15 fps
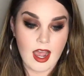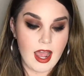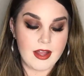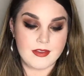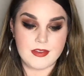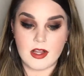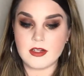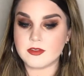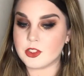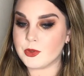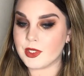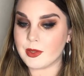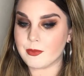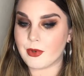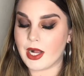I love
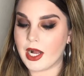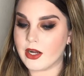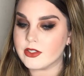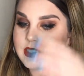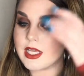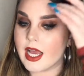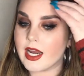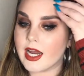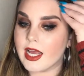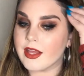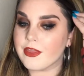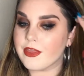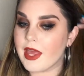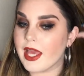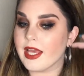doing brows, and I
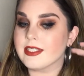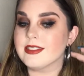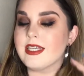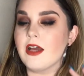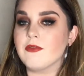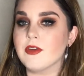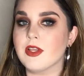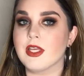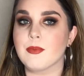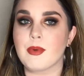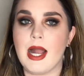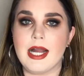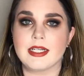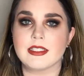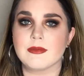think definitely
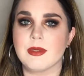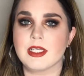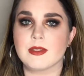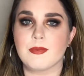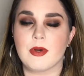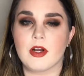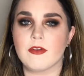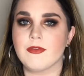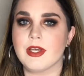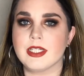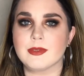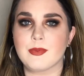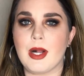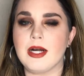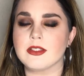practice makes
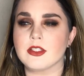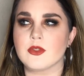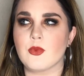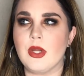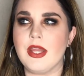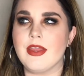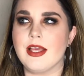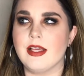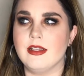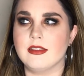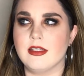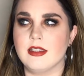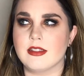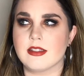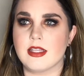perfect. Brows is one of the
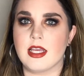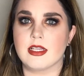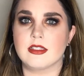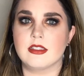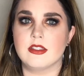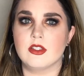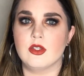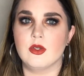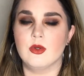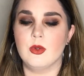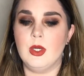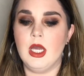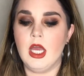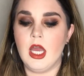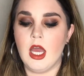easiest things
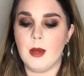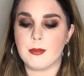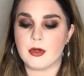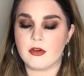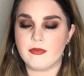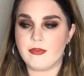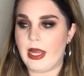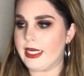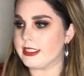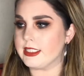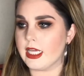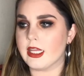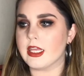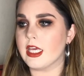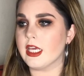to perfect,
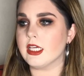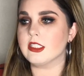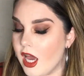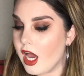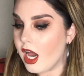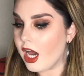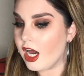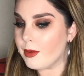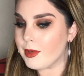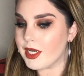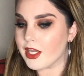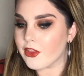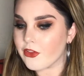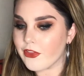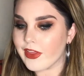I think.
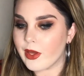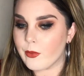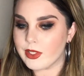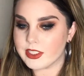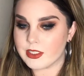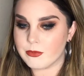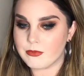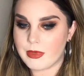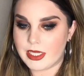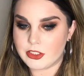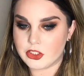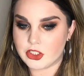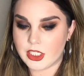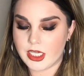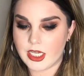Another thing I want to
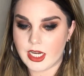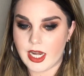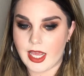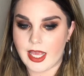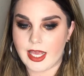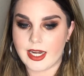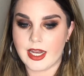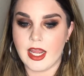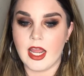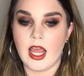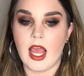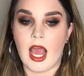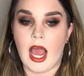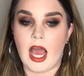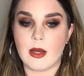mention, and
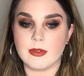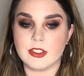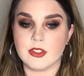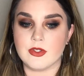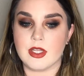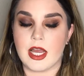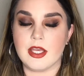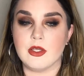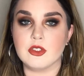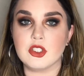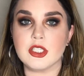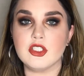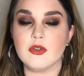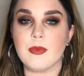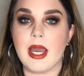I
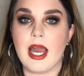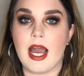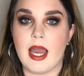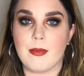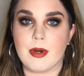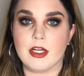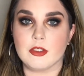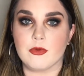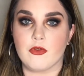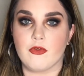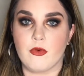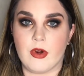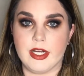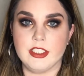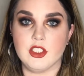usually do my eyebrows
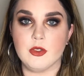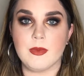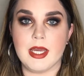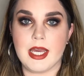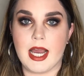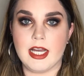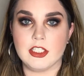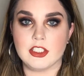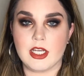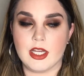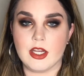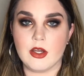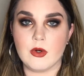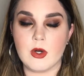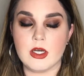before I do my
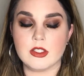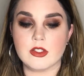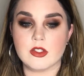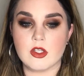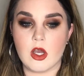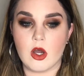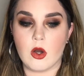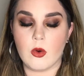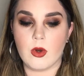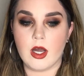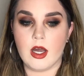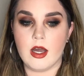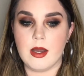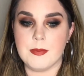eyeshadow, so